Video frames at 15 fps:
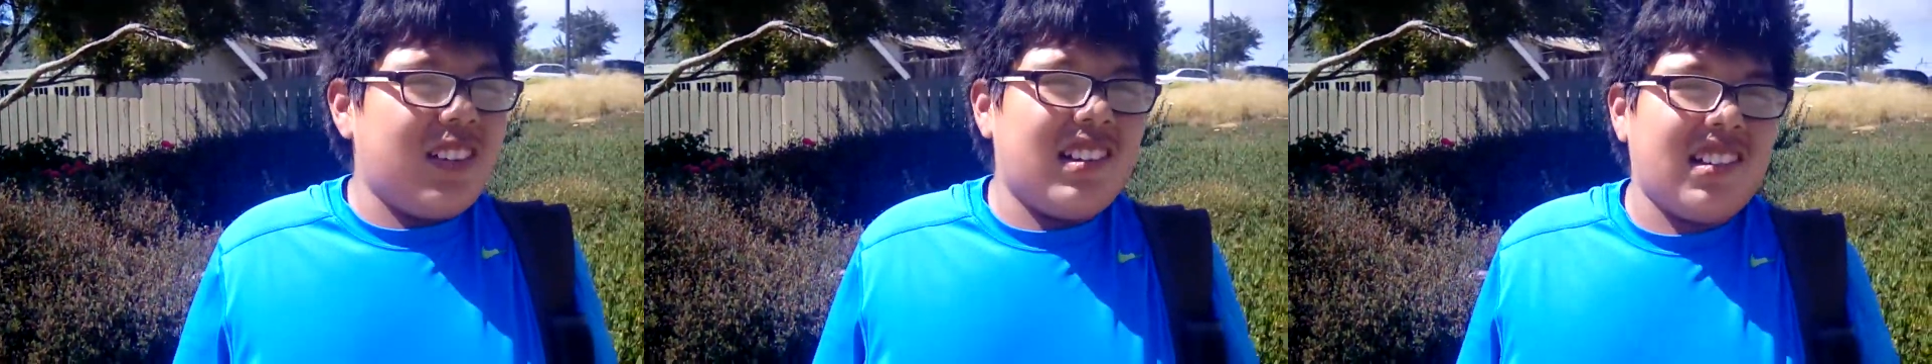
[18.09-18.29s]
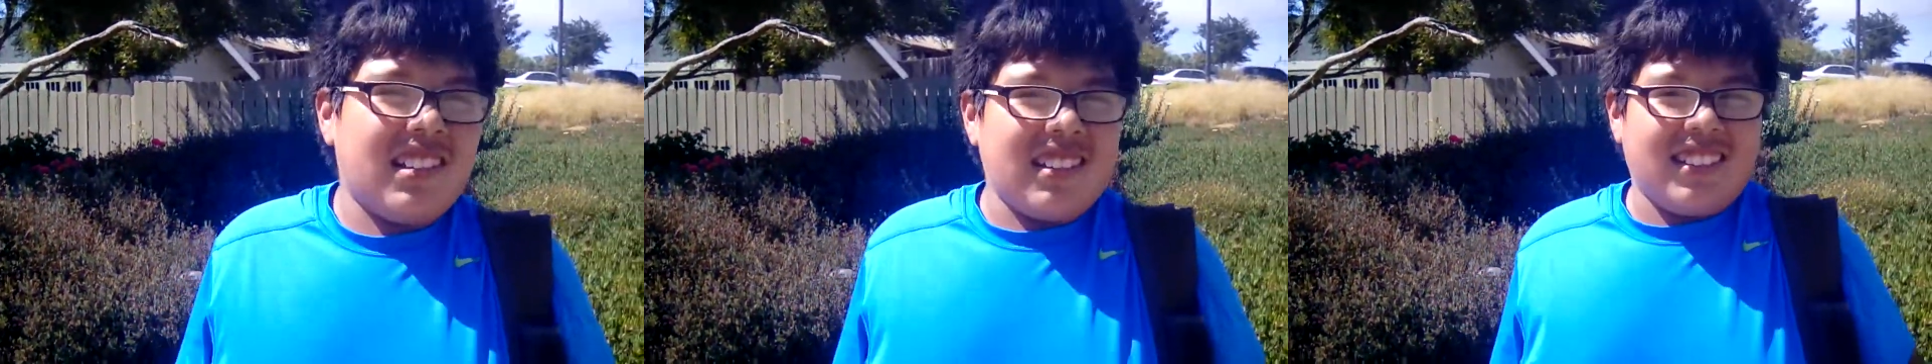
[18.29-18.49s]

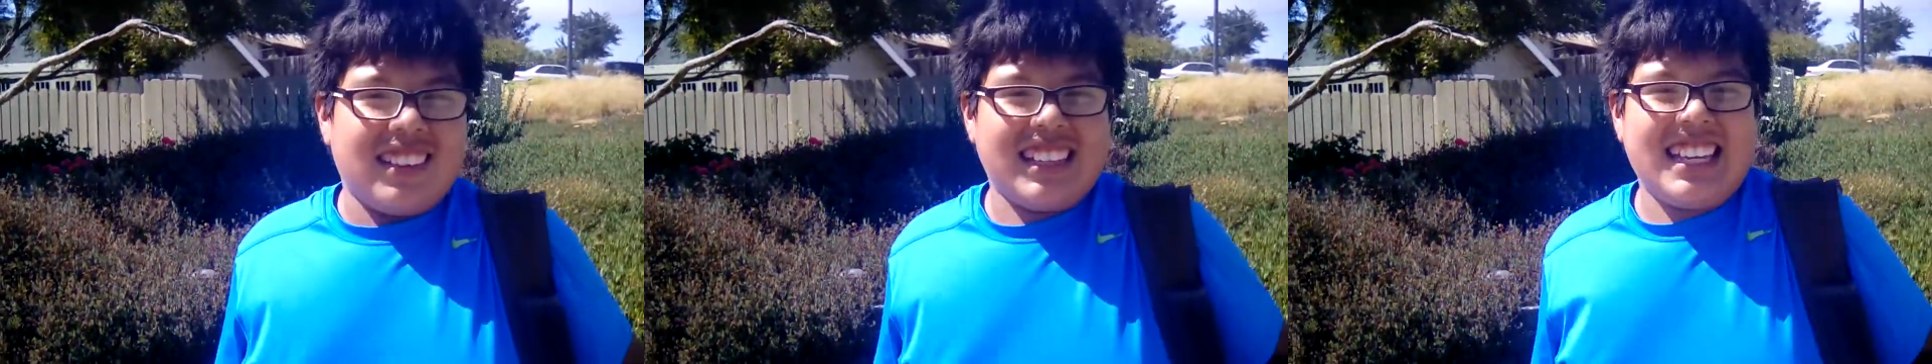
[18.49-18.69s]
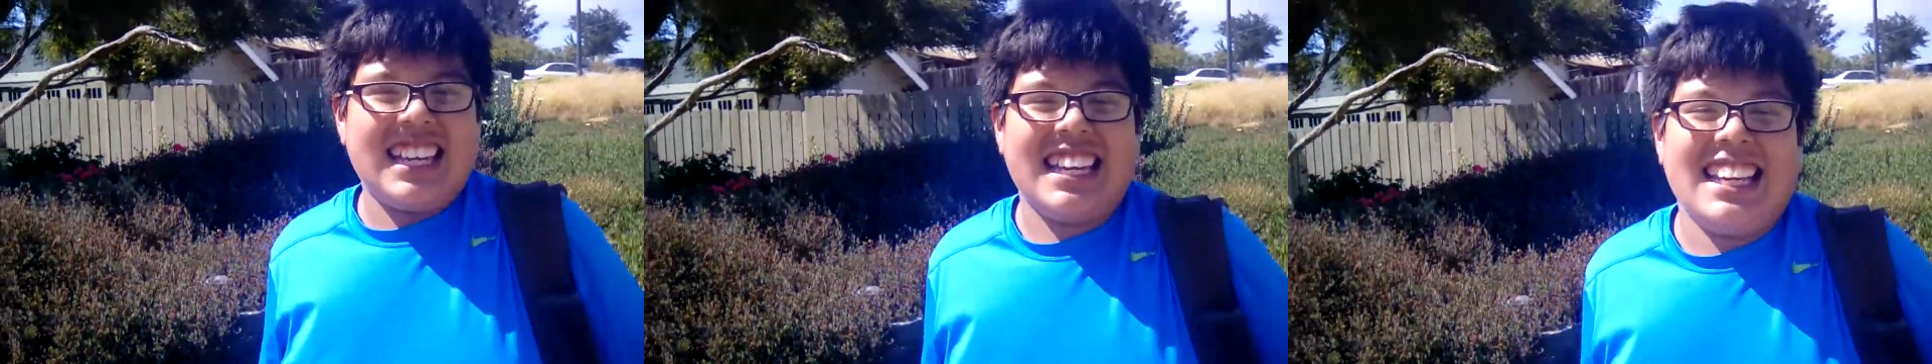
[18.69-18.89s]

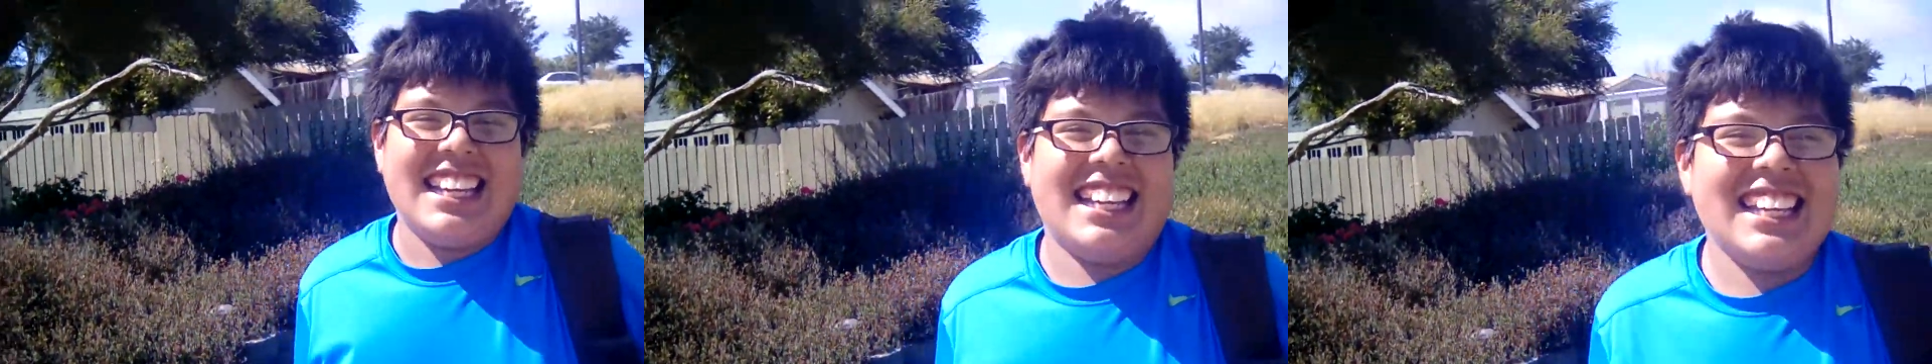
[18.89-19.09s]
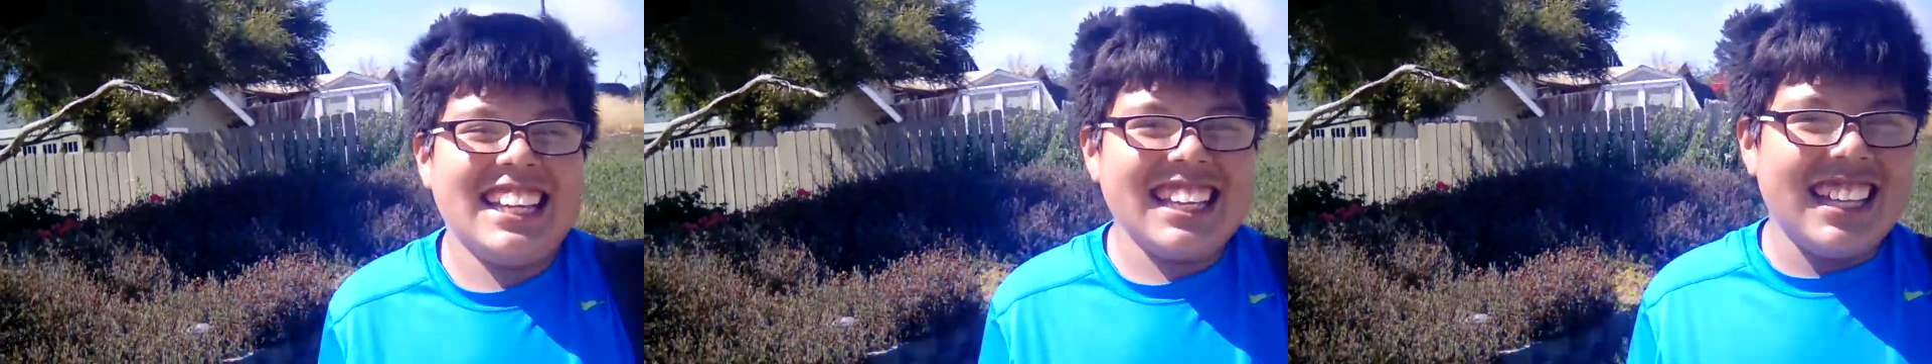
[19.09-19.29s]
Burger
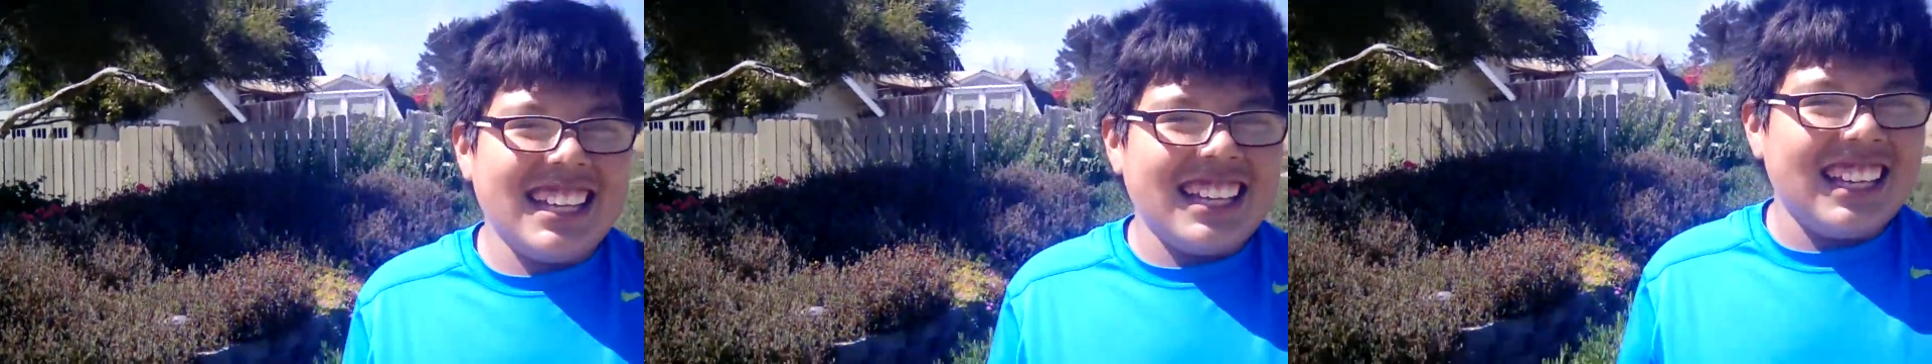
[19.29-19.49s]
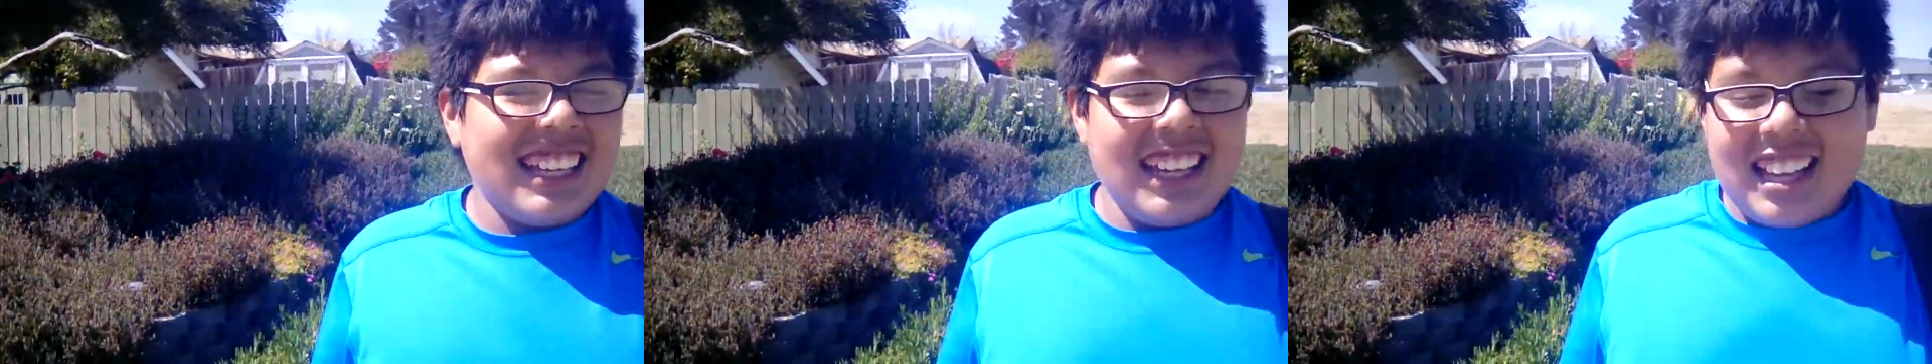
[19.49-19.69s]
King